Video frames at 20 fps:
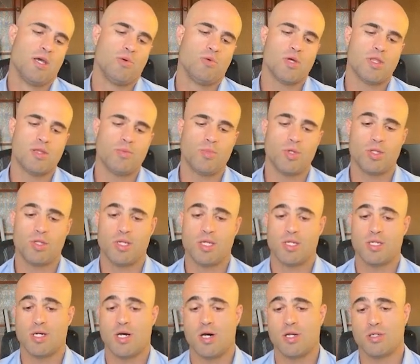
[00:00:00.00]
with $1
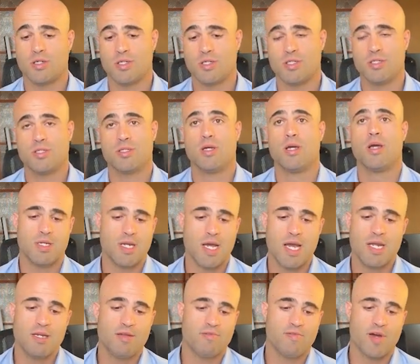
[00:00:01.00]
million,
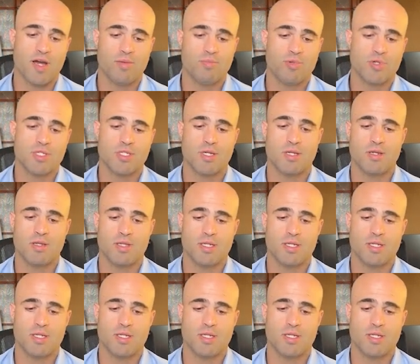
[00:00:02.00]
95%